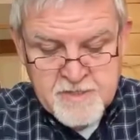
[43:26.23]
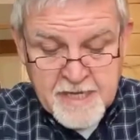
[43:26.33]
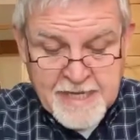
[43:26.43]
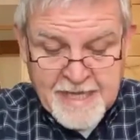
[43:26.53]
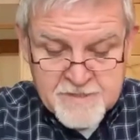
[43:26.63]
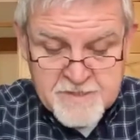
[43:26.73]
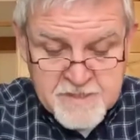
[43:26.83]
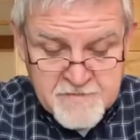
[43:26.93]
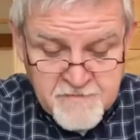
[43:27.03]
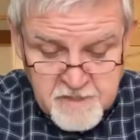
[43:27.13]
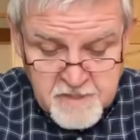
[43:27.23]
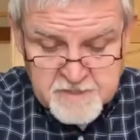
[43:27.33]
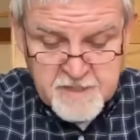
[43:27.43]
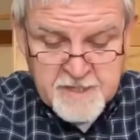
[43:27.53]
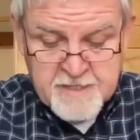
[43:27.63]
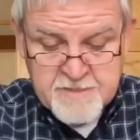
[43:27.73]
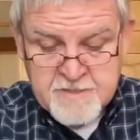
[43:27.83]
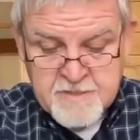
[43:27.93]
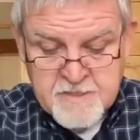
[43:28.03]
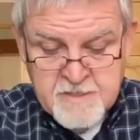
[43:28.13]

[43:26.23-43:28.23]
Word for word: against the Philistines.